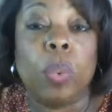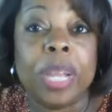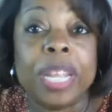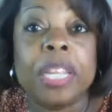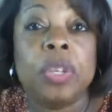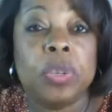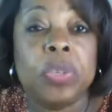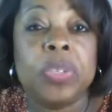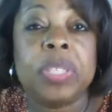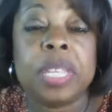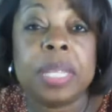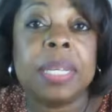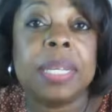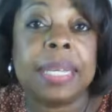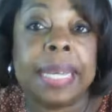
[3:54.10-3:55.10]
When you
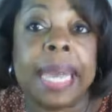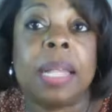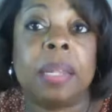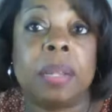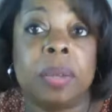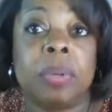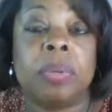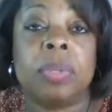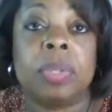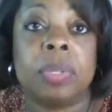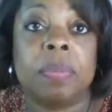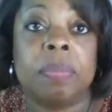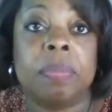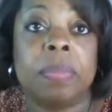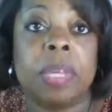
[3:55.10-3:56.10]
see the
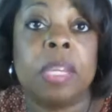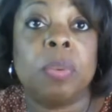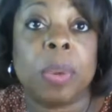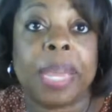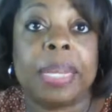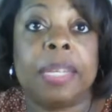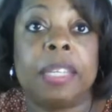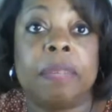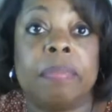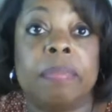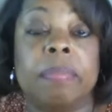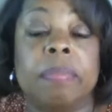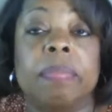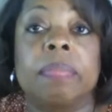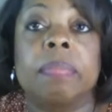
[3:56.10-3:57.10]
gallows erected,
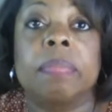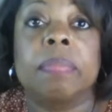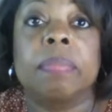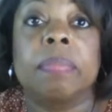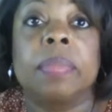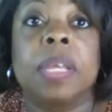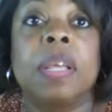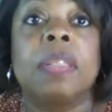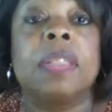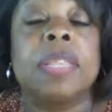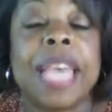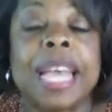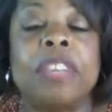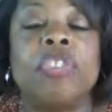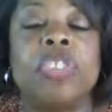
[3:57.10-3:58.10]

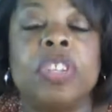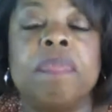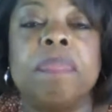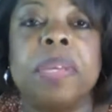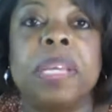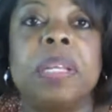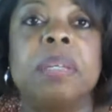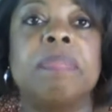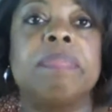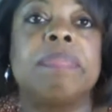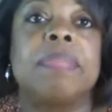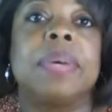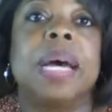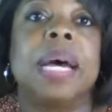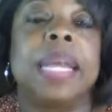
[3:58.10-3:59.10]
that should have been
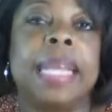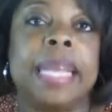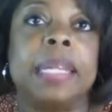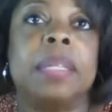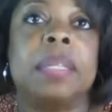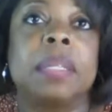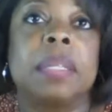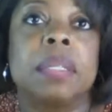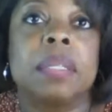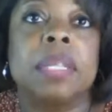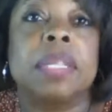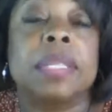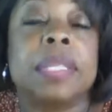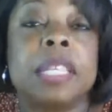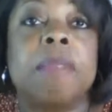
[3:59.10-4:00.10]
a hint that